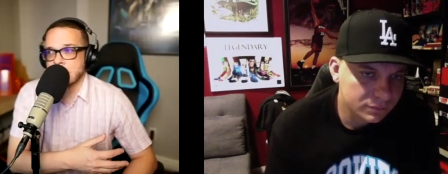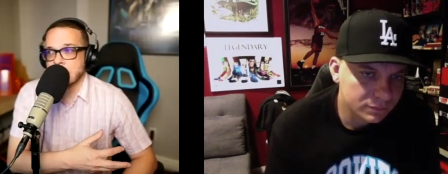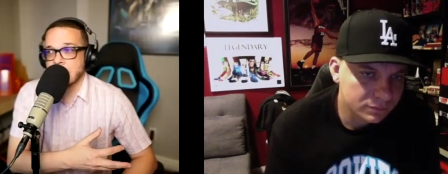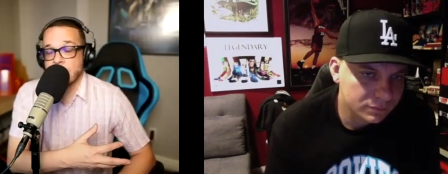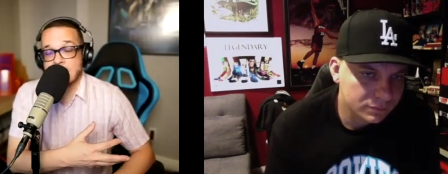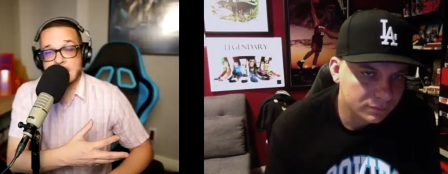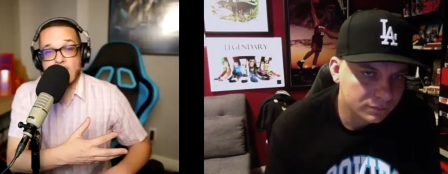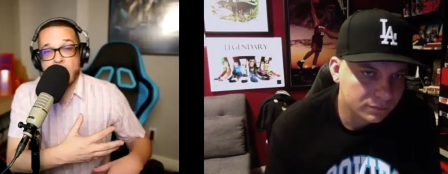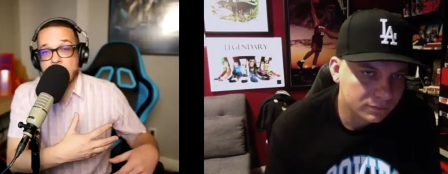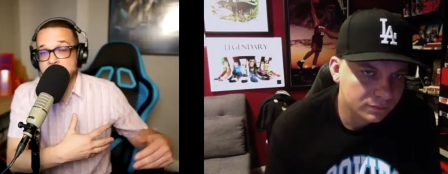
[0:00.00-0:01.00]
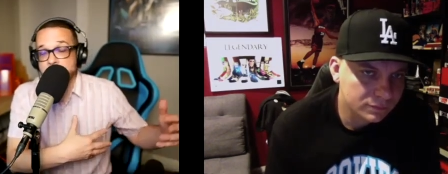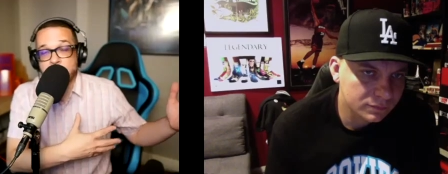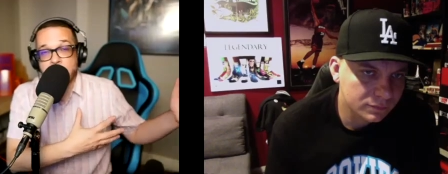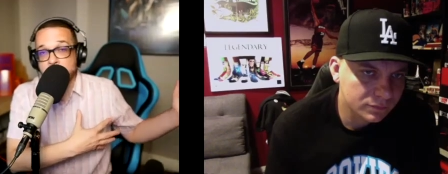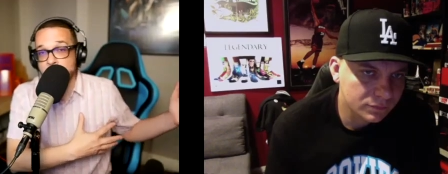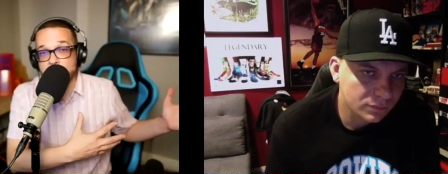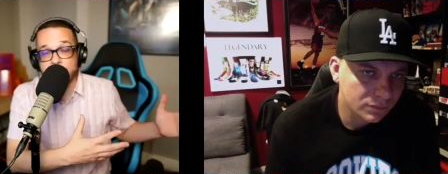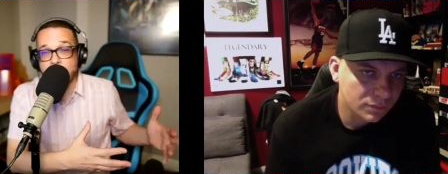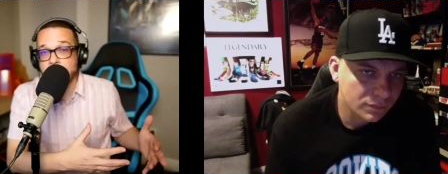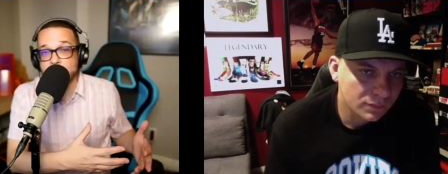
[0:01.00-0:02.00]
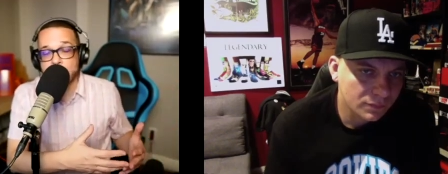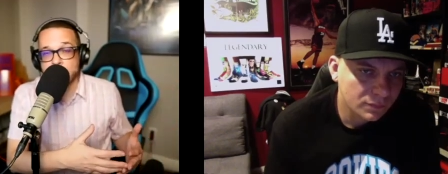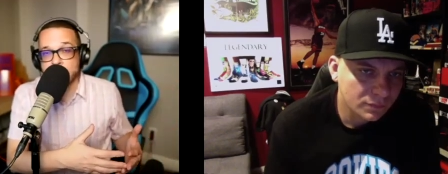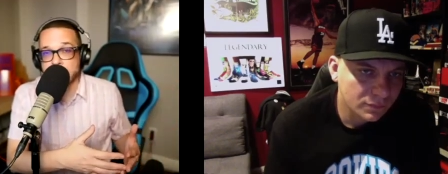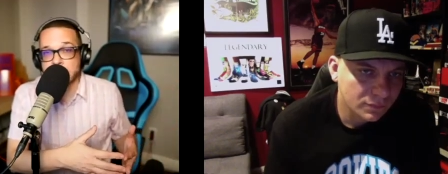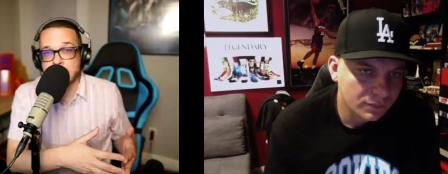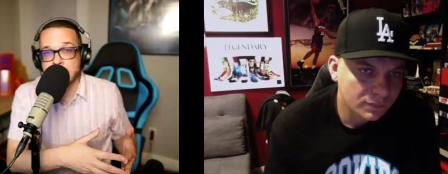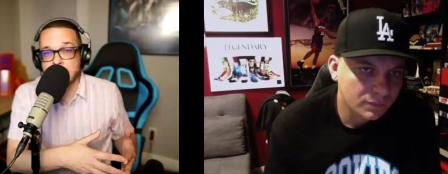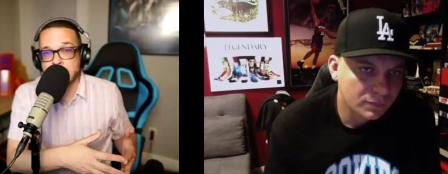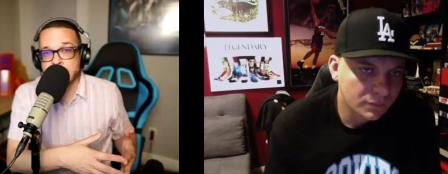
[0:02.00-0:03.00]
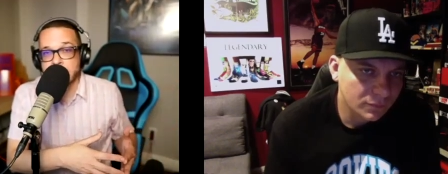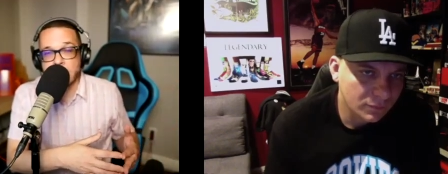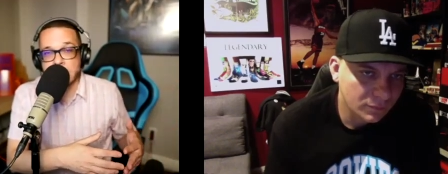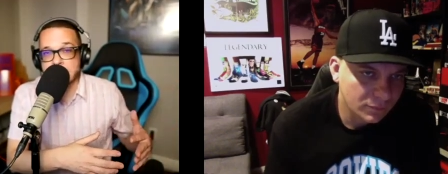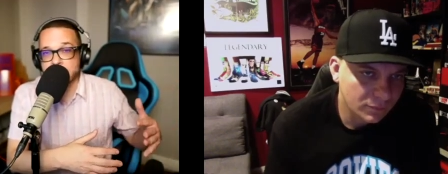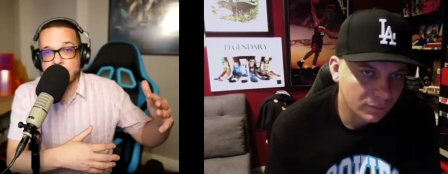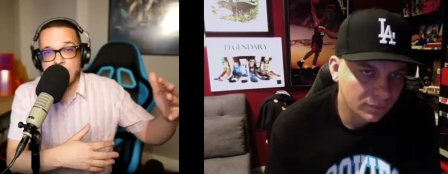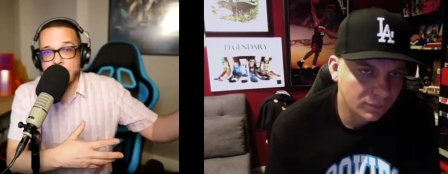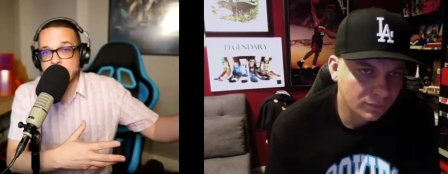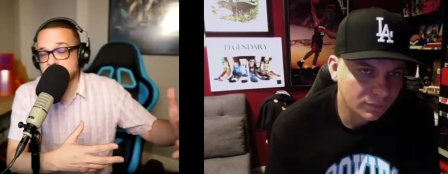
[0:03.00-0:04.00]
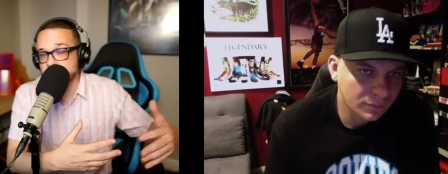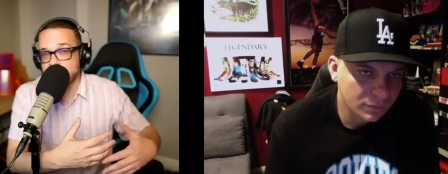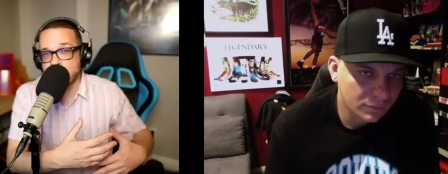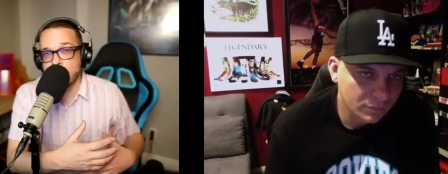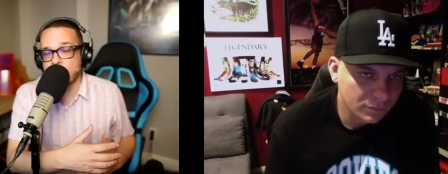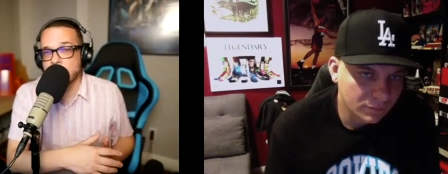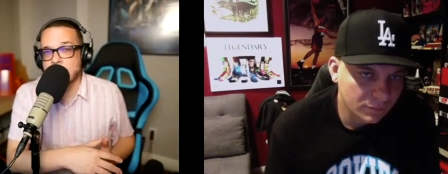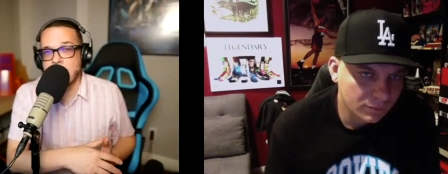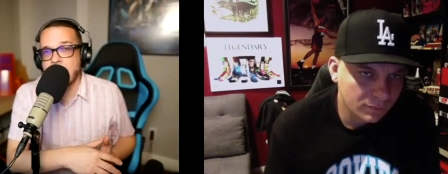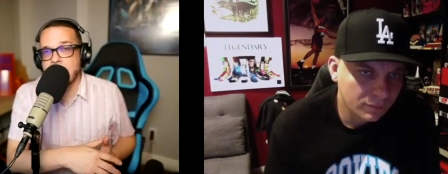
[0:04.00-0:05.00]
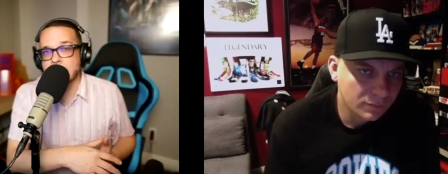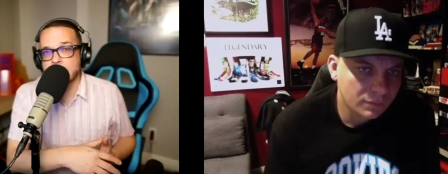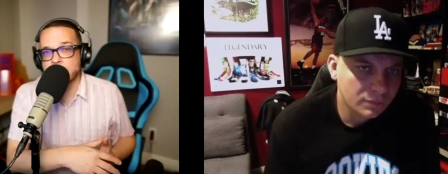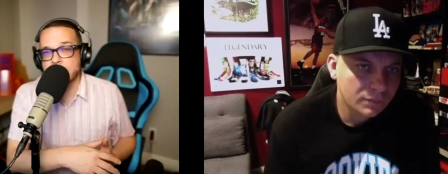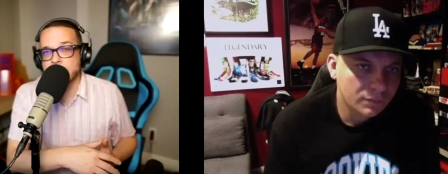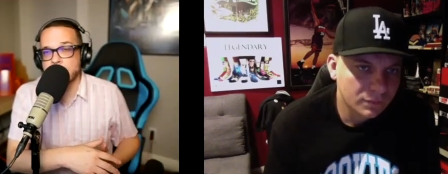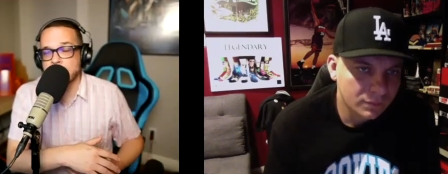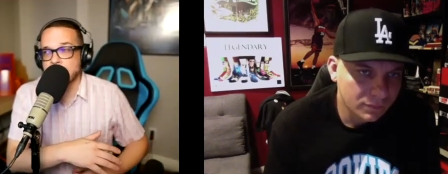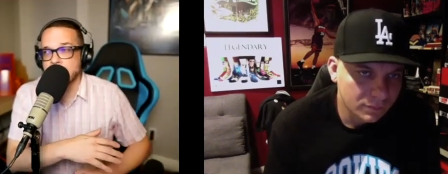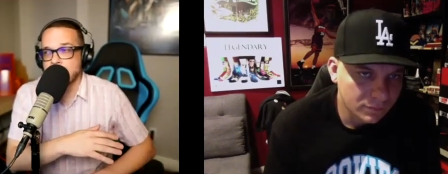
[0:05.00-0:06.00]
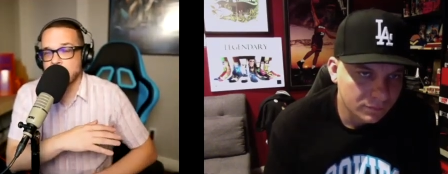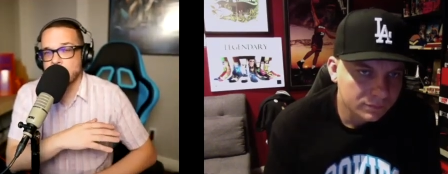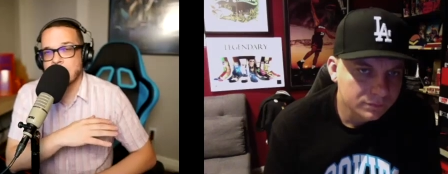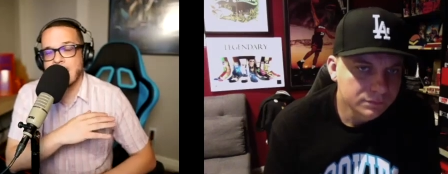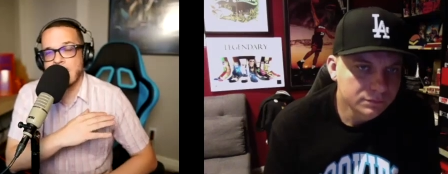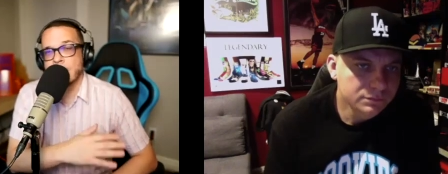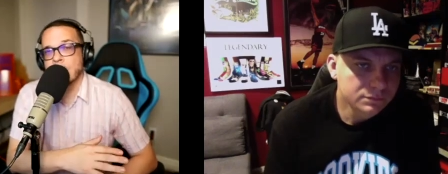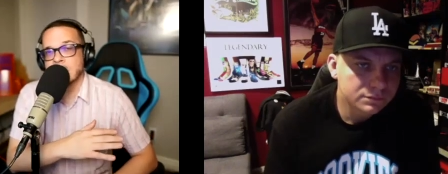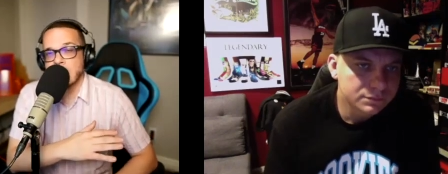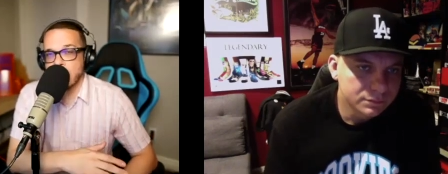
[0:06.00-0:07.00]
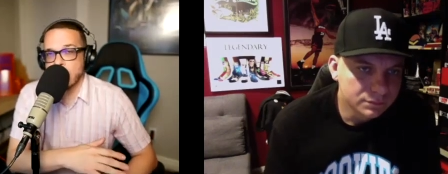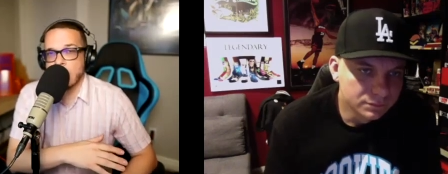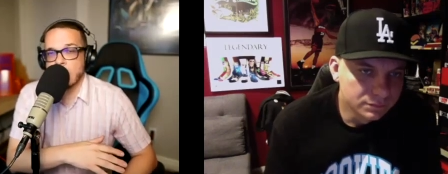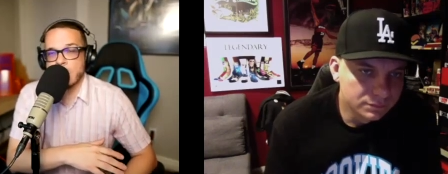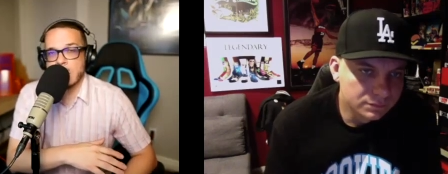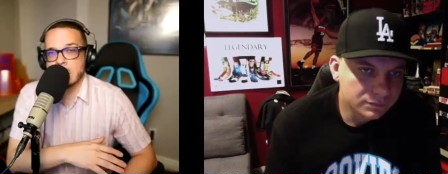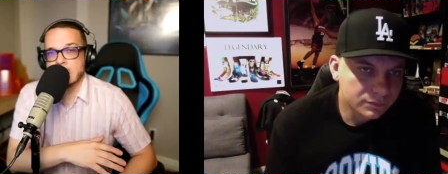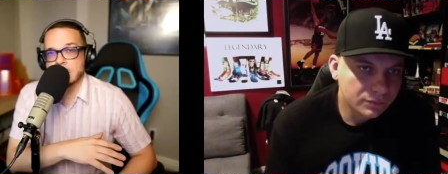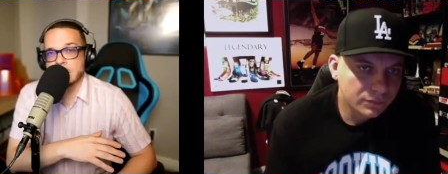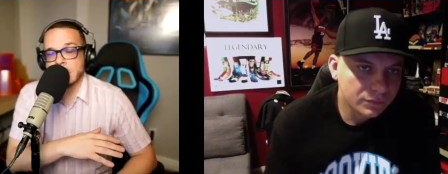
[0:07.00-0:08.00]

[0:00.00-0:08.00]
Speaker 1: It makes it hard. So if you're not already following me, it makes it very difficult for me to add new people. But every day on my page,